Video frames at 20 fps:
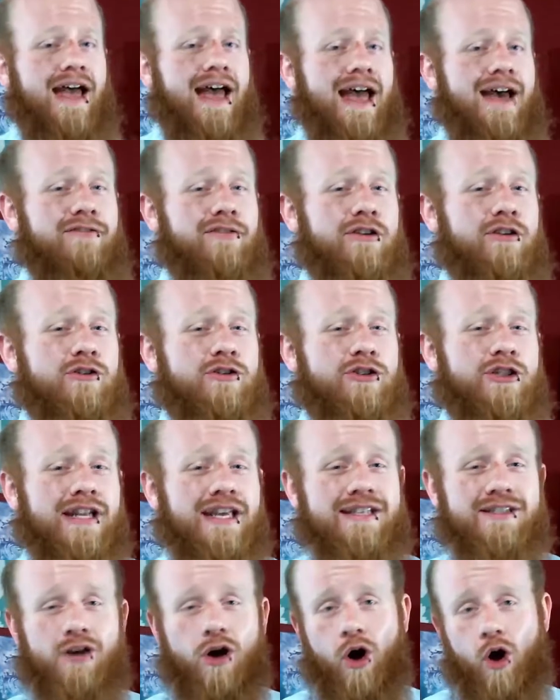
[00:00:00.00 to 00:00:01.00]
Evolution
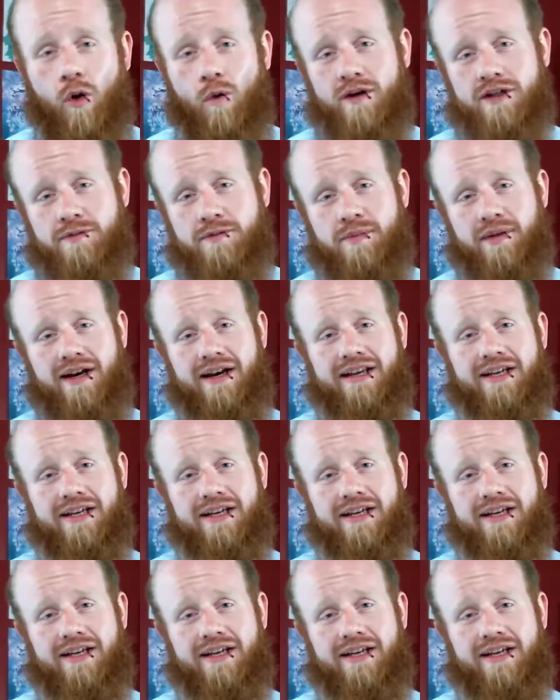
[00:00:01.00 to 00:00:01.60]
has always been an